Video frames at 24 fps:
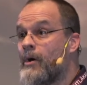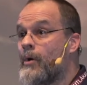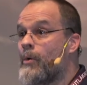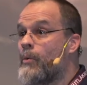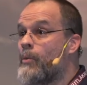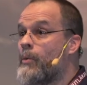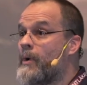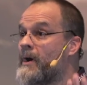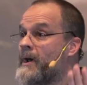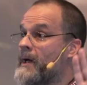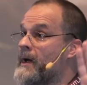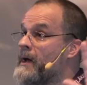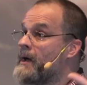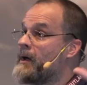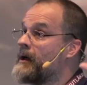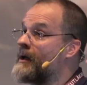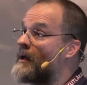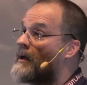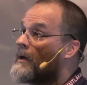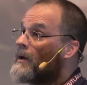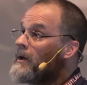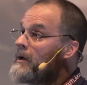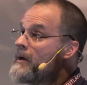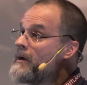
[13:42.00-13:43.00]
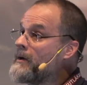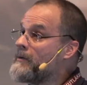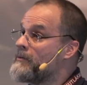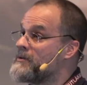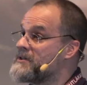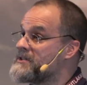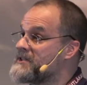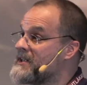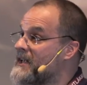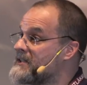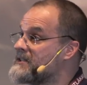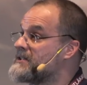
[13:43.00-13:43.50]
when a
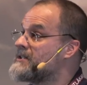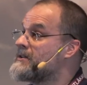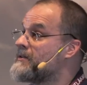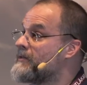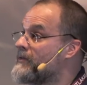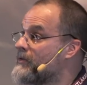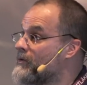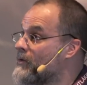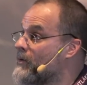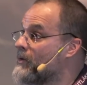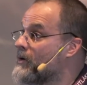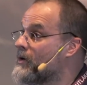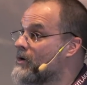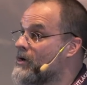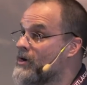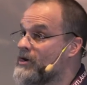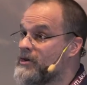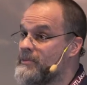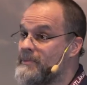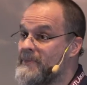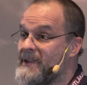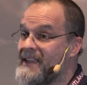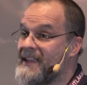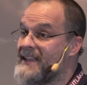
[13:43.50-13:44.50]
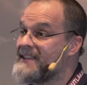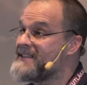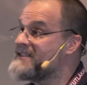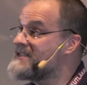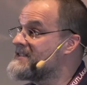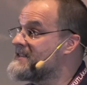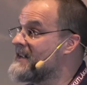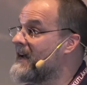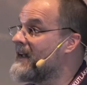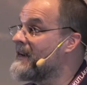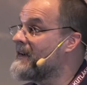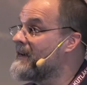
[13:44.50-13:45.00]
resuscitative thoracotomy gets
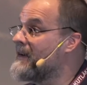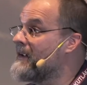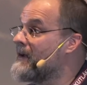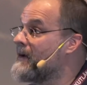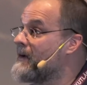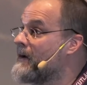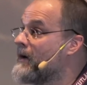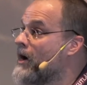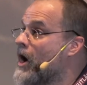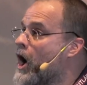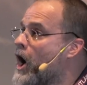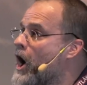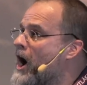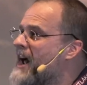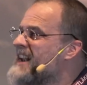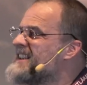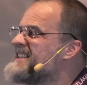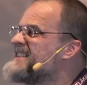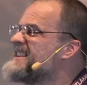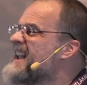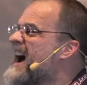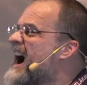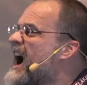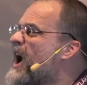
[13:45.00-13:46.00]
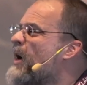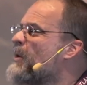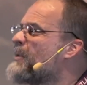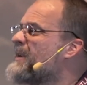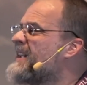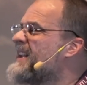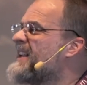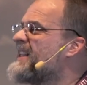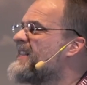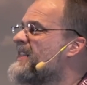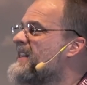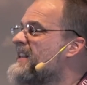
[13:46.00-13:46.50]
done down
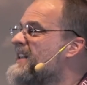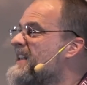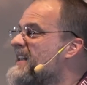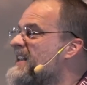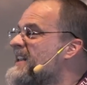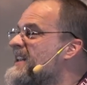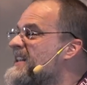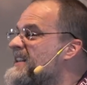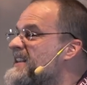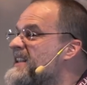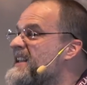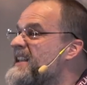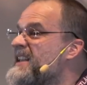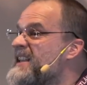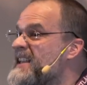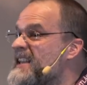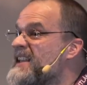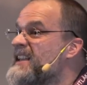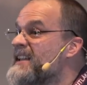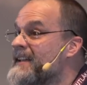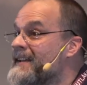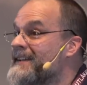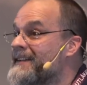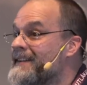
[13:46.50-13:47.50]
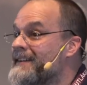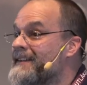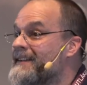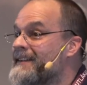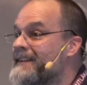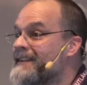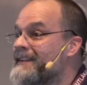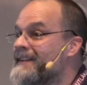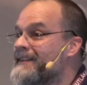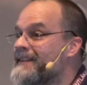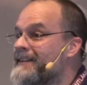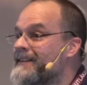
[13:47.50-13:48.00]
in the ED
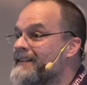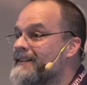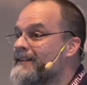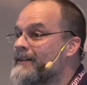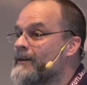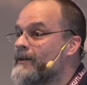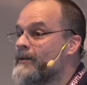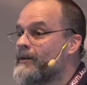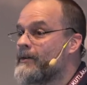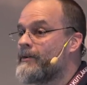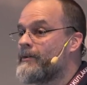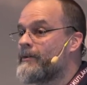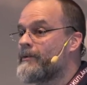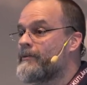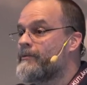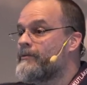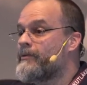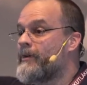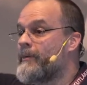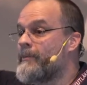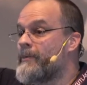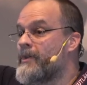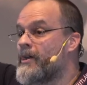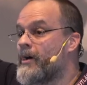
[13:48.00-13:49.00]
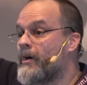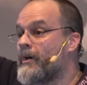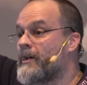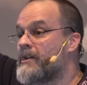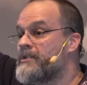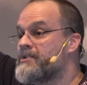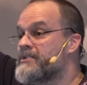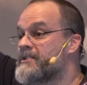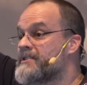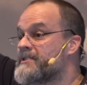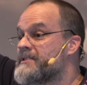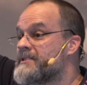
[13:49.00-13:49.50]
from the
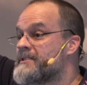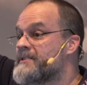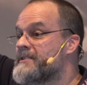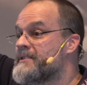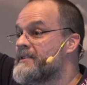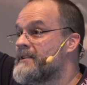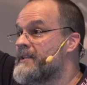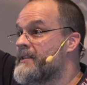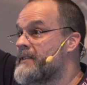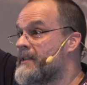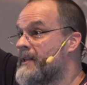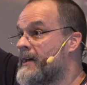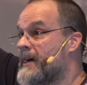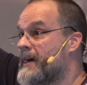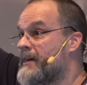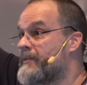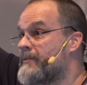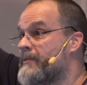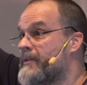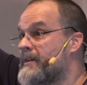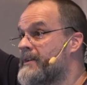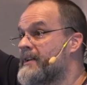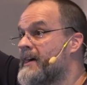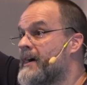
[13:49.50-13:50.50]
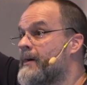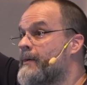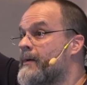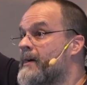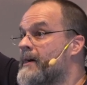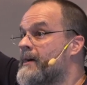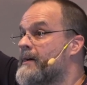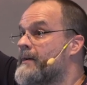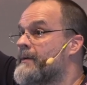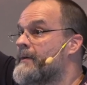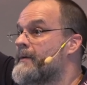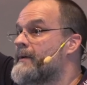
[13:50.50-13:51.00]
ologists in the ivory tower.
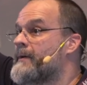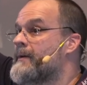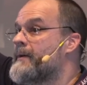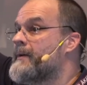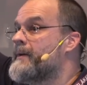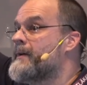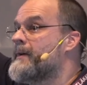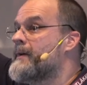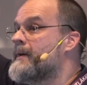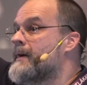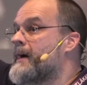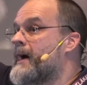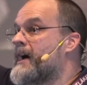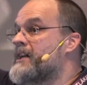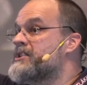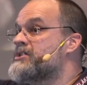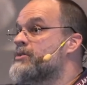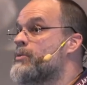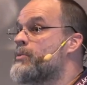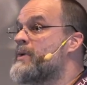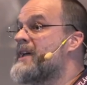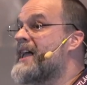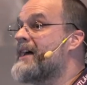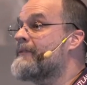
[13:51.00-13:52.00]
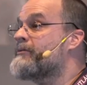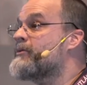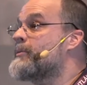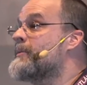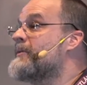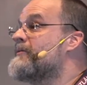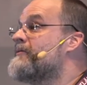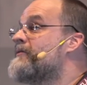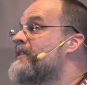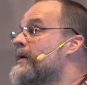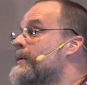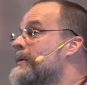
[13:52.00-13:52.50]
And so we have to be
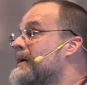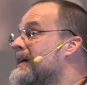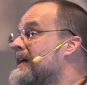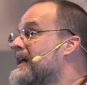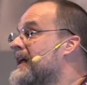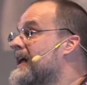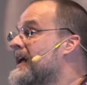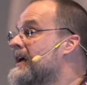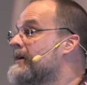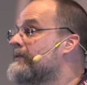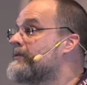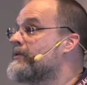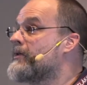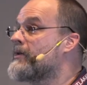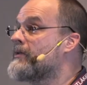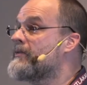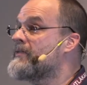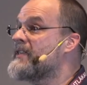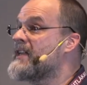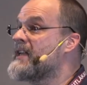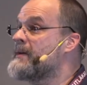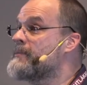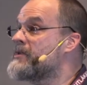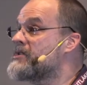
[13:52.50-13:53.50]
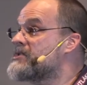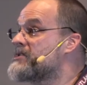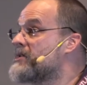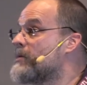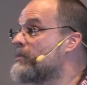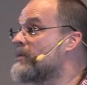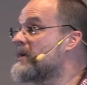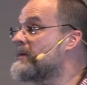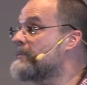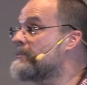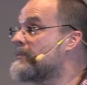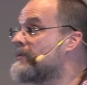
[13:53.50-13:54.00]
very careful of the image that
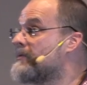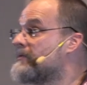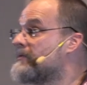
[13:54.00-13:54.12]
we,